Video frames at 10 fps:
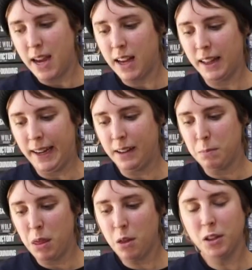They're like,
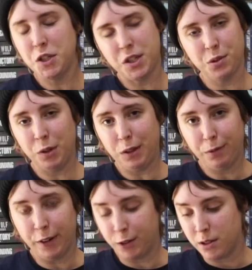mythology doesn't really
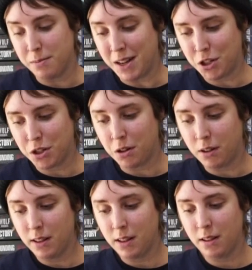focus much
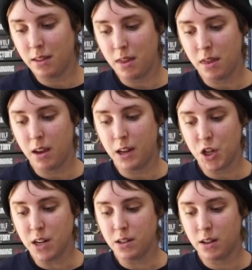on their
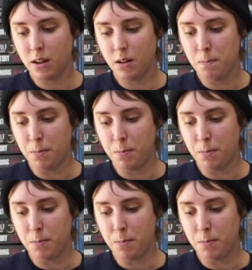gender,